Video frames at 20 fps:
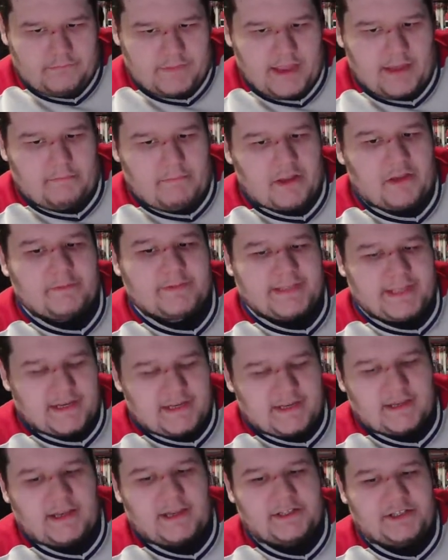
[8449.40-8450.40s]
Michael
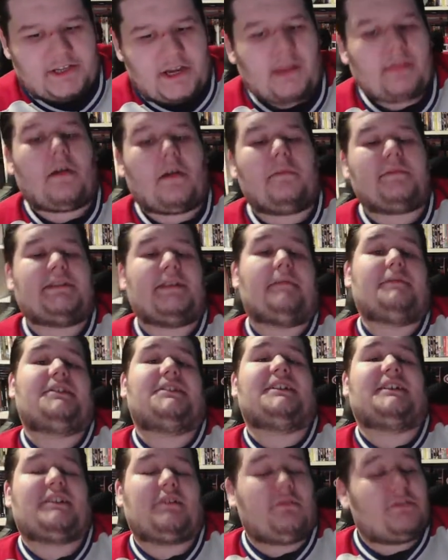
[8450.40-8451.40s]
Pozzetta. Johnny Kovacevic,
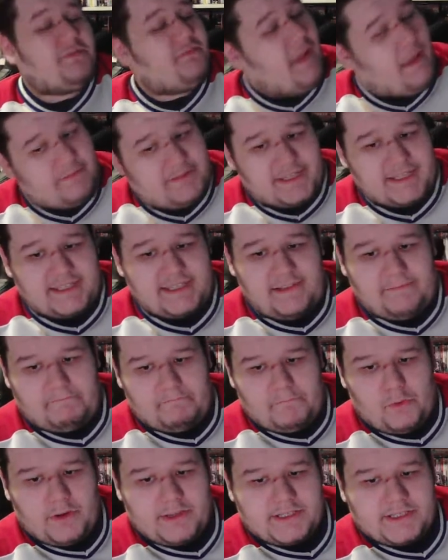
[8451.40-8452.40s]
6 goals, 5 assists, 11
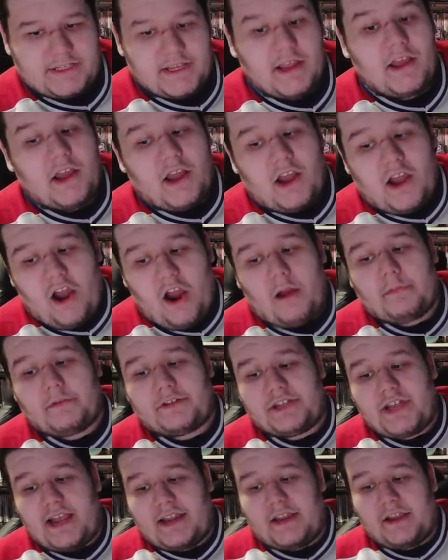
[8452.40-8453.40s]
points. Arber
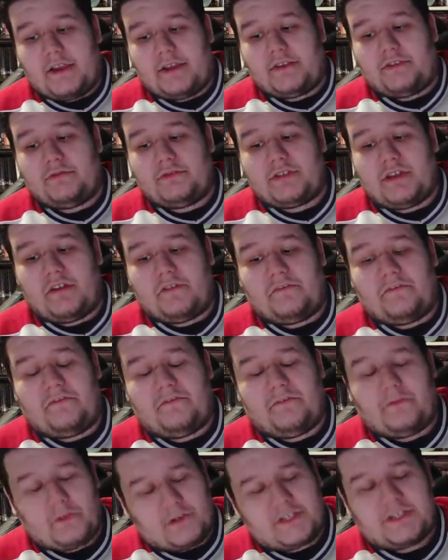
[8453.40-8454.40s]
Xhekaj, who's
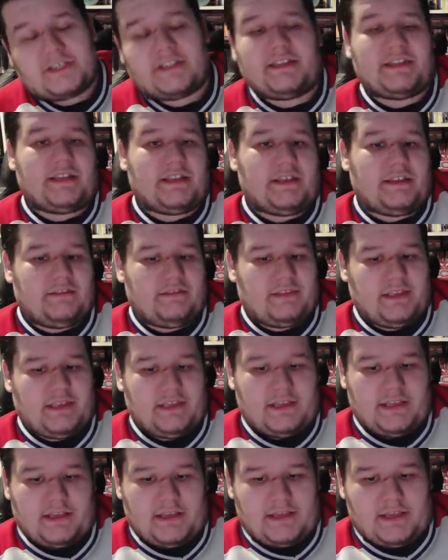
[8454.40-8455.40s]

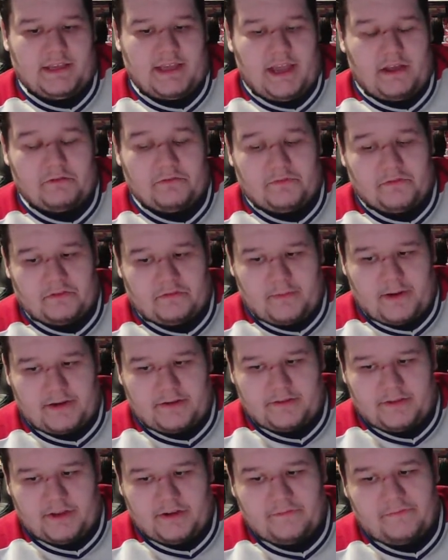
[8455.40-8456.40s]
unfortunately out for the remainder
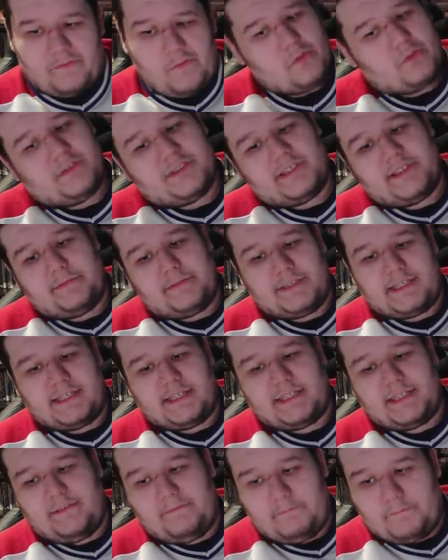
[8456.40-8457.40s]
of the year, 4 goals, 7
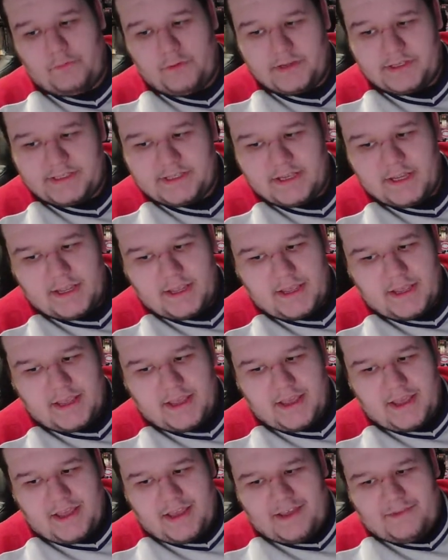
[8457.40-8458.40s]
assists, 11 points.
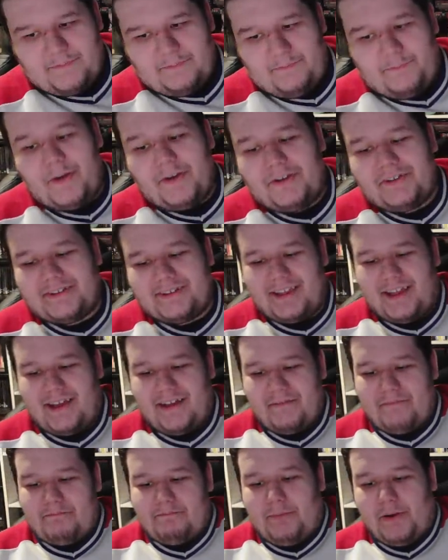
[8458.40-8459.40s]

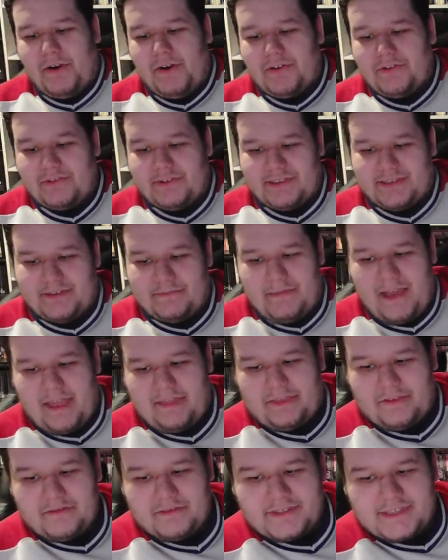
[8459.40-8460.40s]
Bones
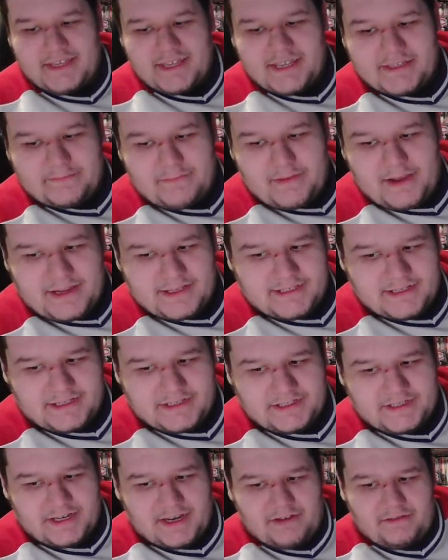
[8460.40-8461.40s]
Matthews is my
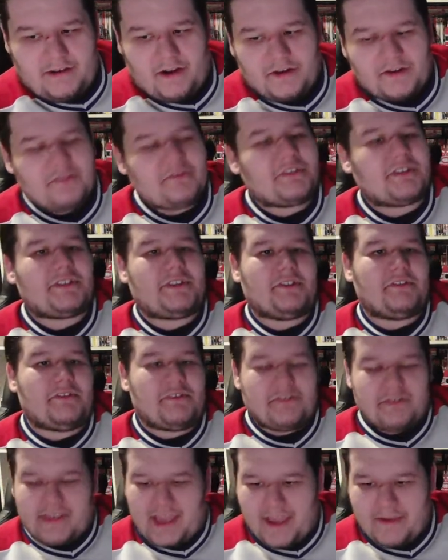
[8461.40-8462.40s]
sunshine. Aren't you the dude
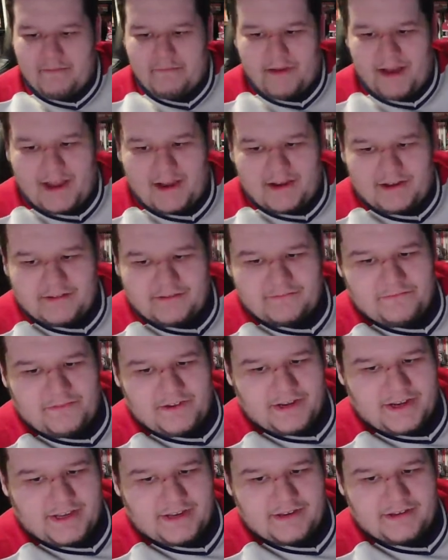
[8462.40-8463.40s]
who came by on
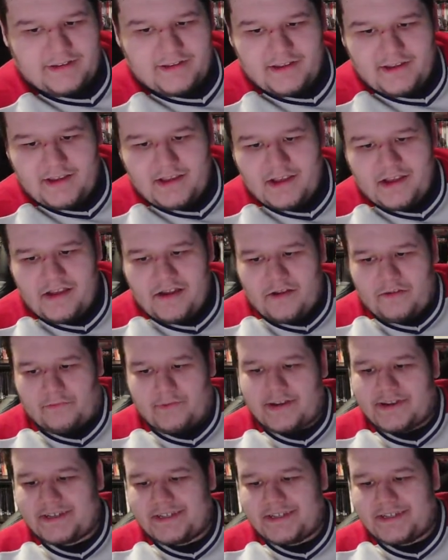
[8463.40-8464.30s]
fucking Rick's